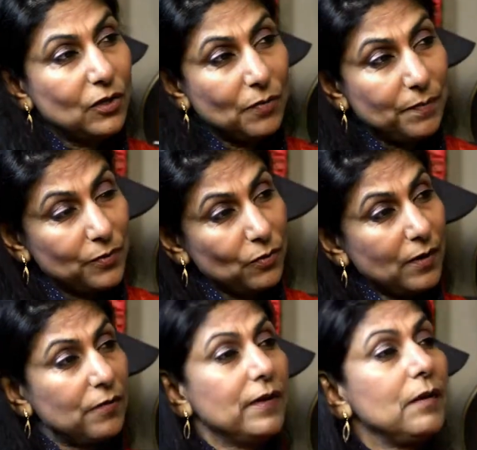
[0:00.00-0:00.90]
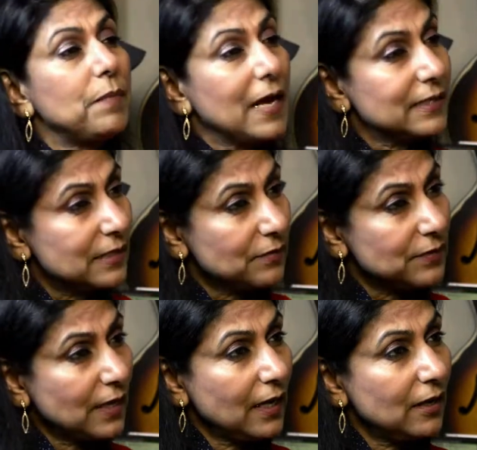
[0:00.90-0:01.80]
Yep, you are a very positive
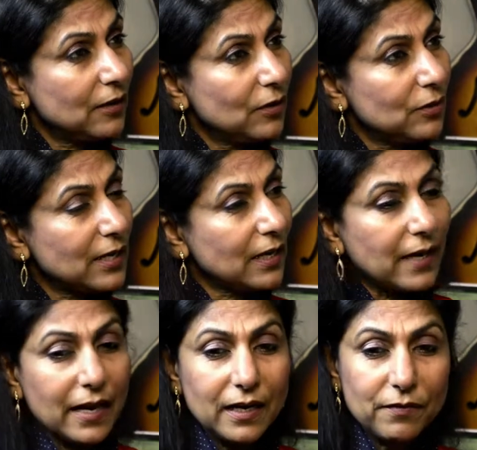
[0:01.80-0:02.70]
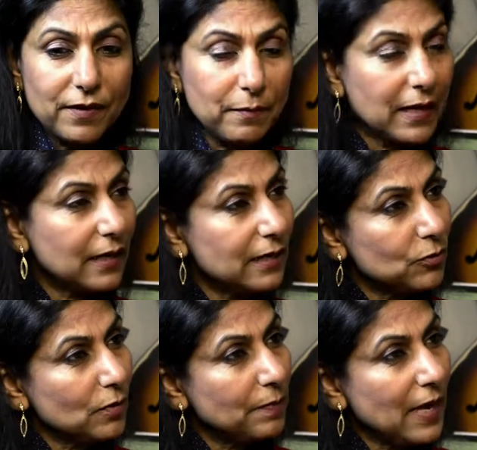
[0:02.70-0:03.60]
thinker. You take negative and make it
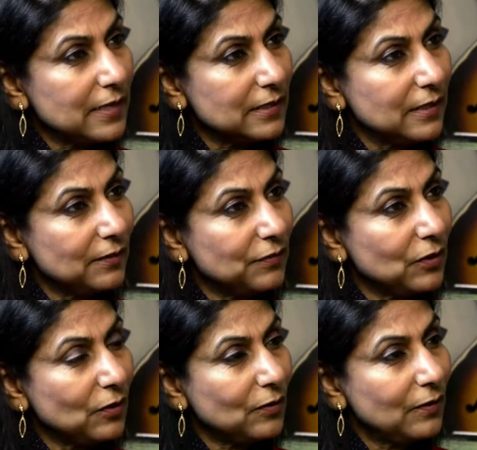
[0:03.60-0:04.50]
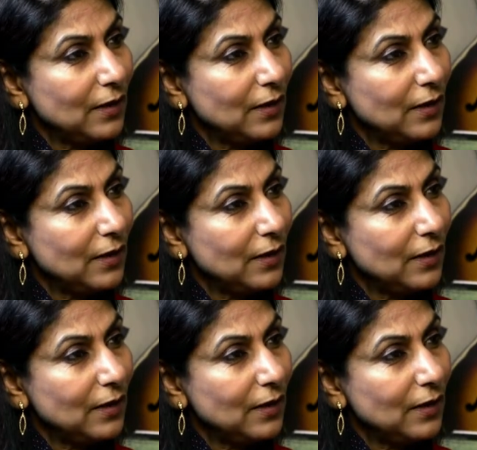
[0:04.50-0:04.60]
into a positive, well, oh, you know.